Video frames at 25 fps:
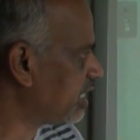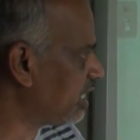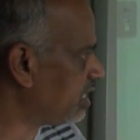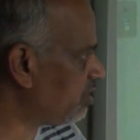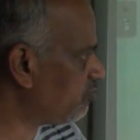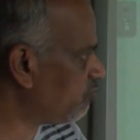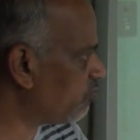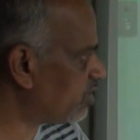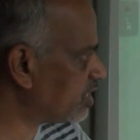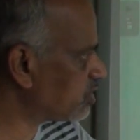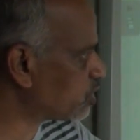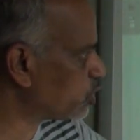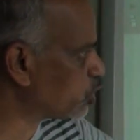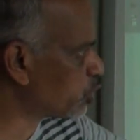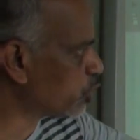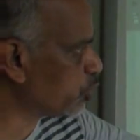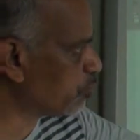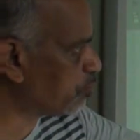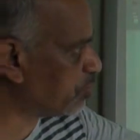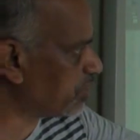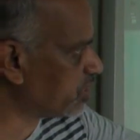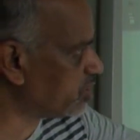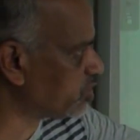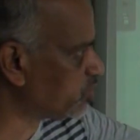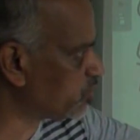invests
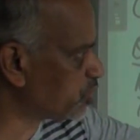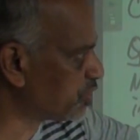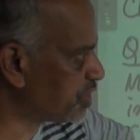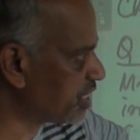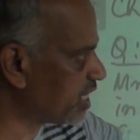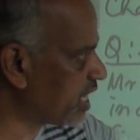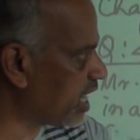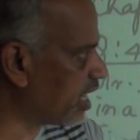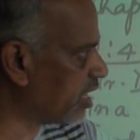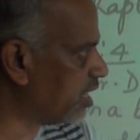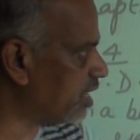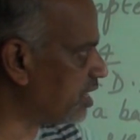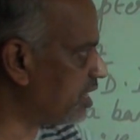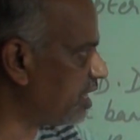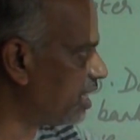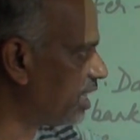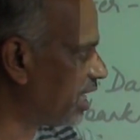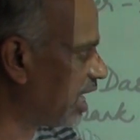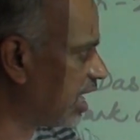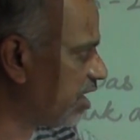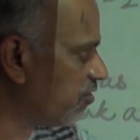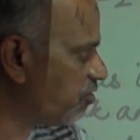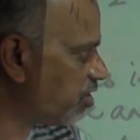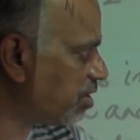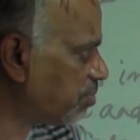rupees
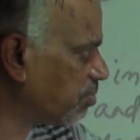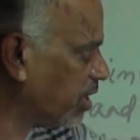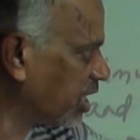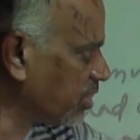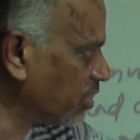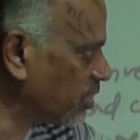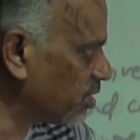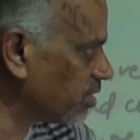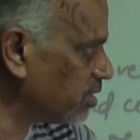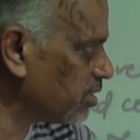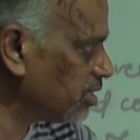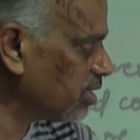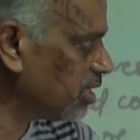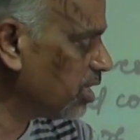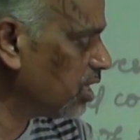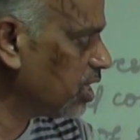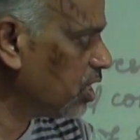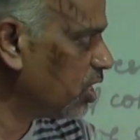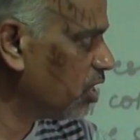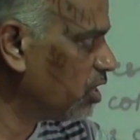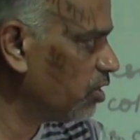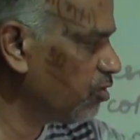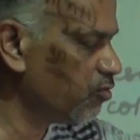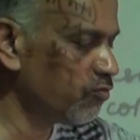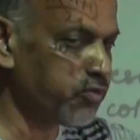300 every month
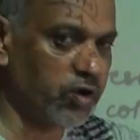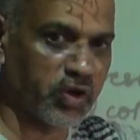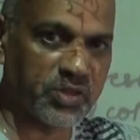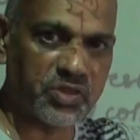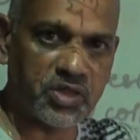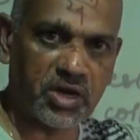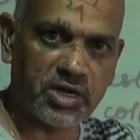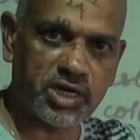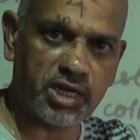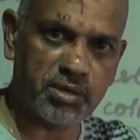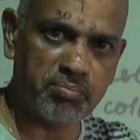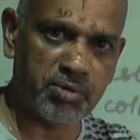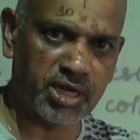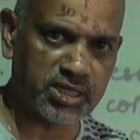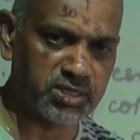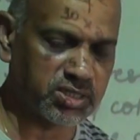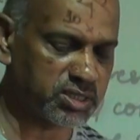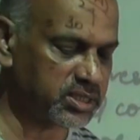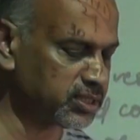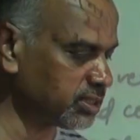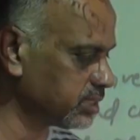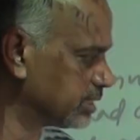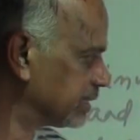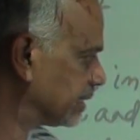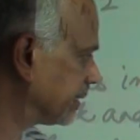for 30
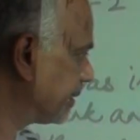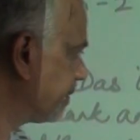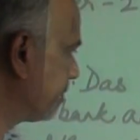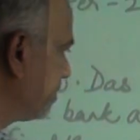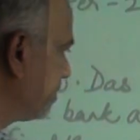months